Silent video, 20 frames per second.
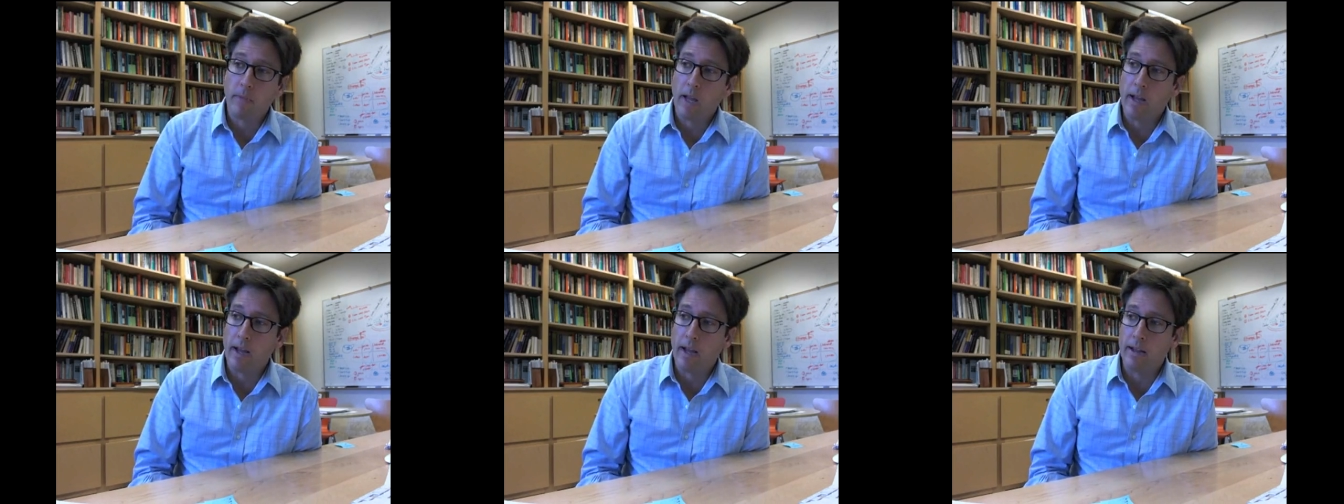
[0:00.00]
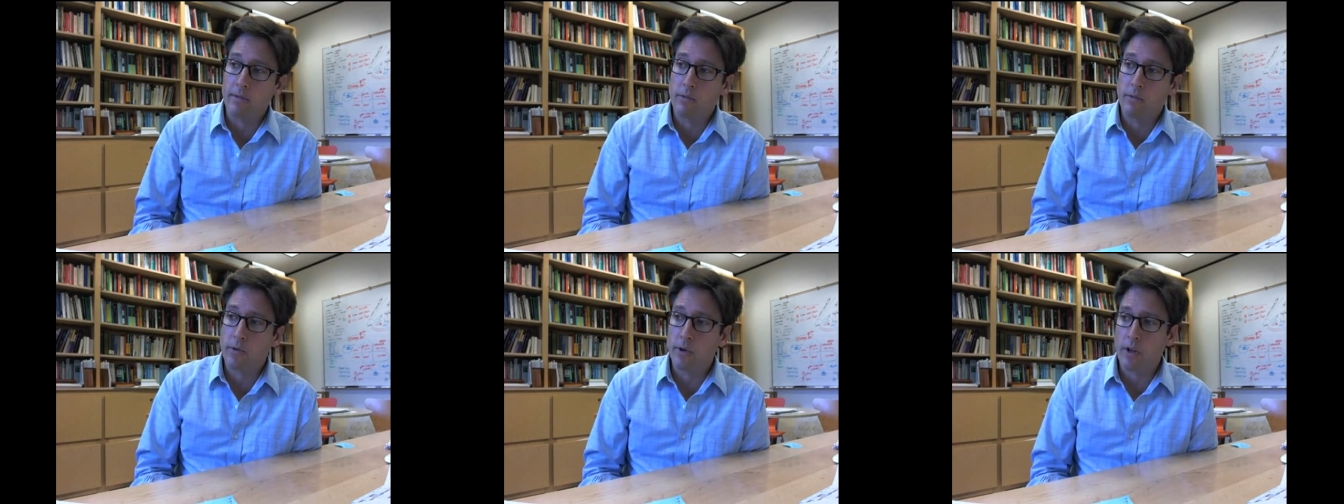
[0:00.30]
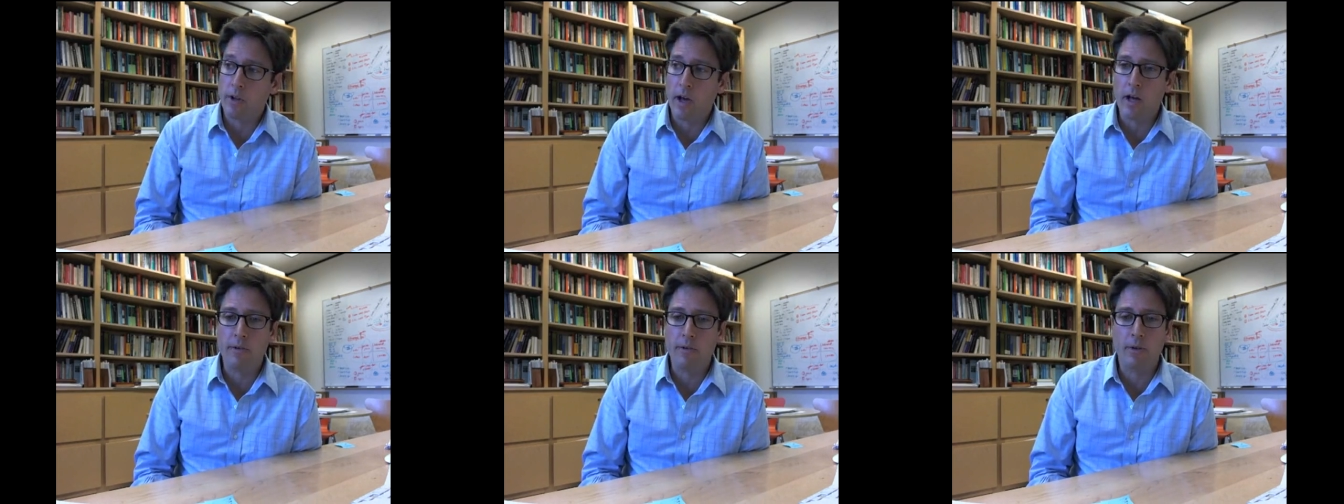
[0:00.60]
And for a
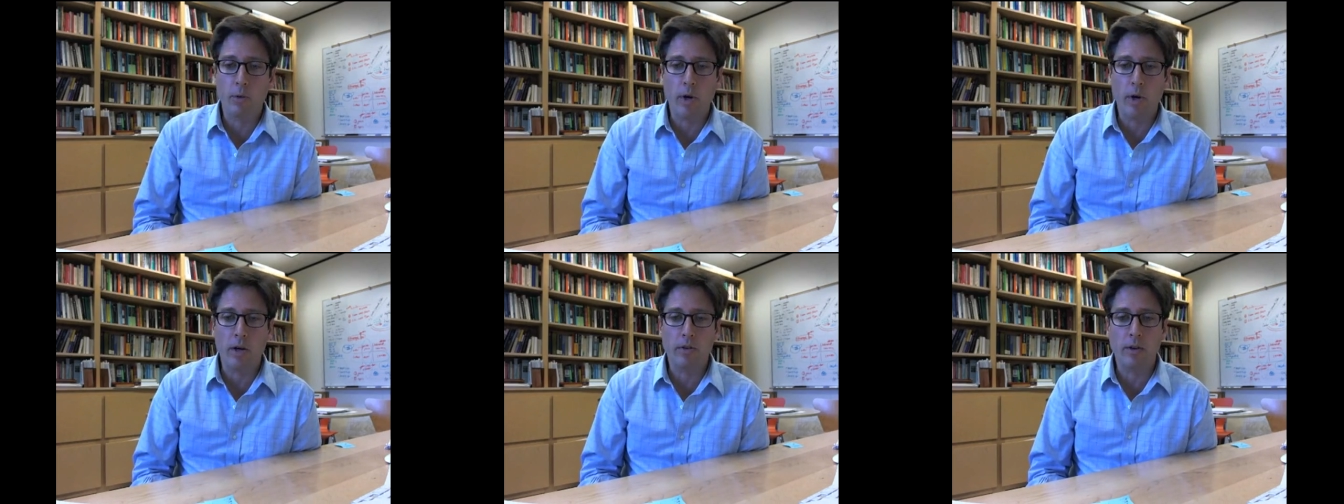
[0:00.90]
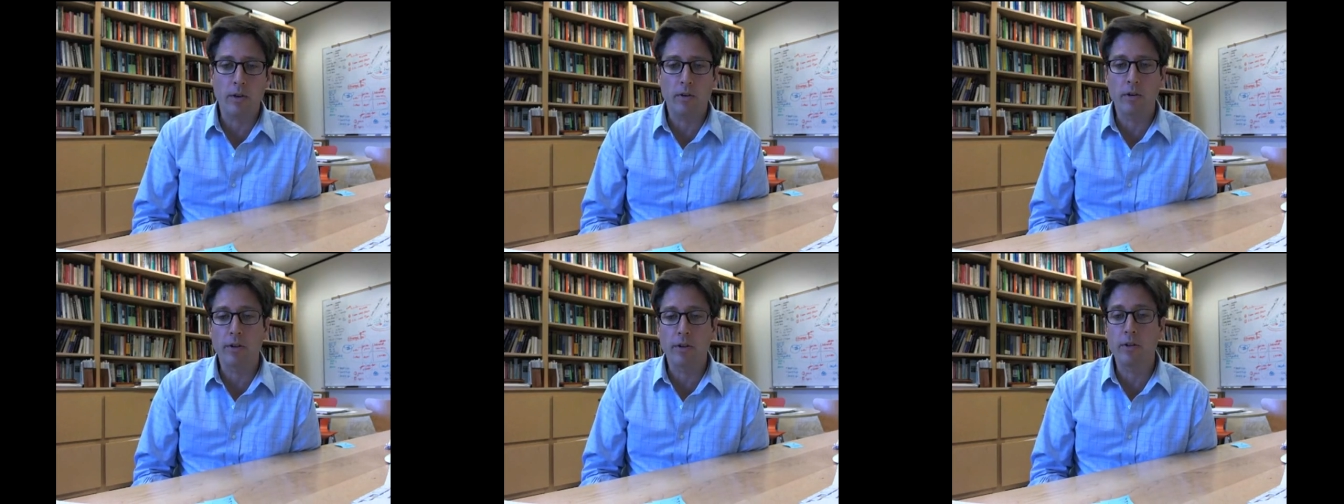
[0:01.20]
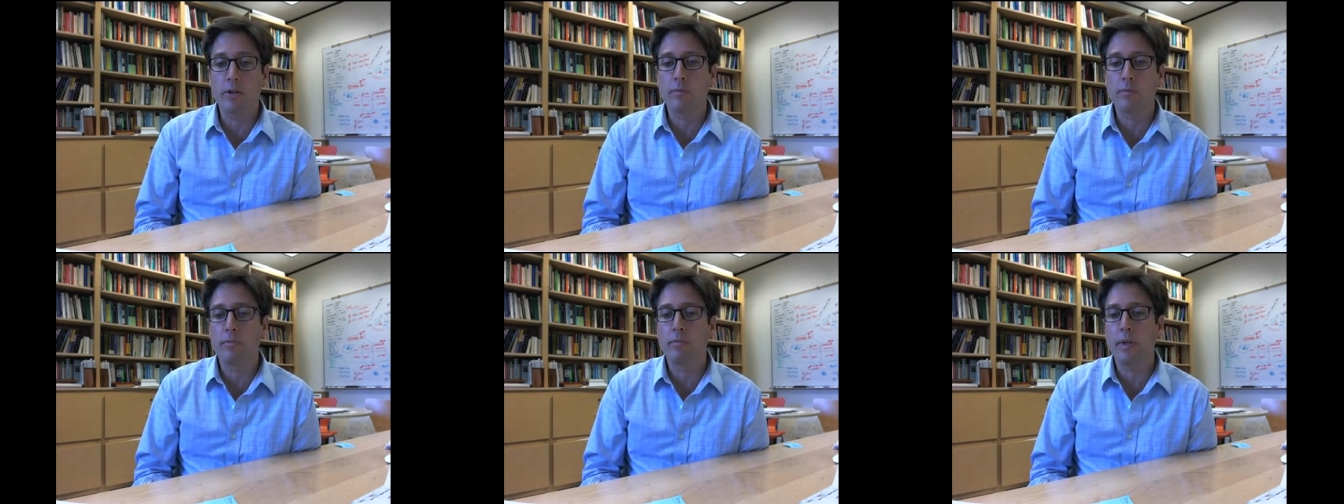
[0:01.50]
lot of you out there,
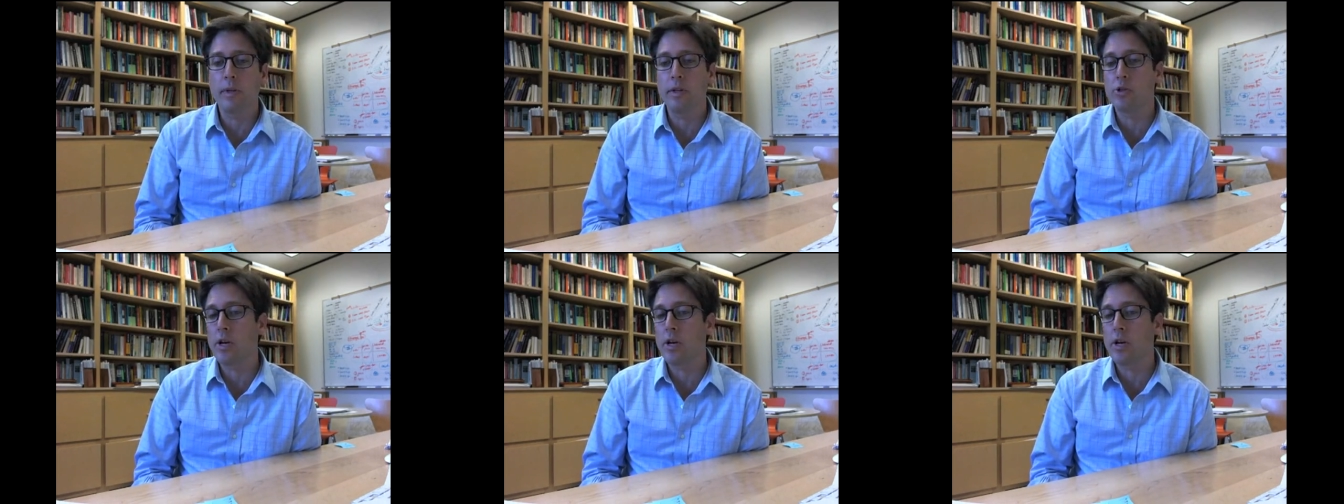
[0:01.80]
Lyndon B.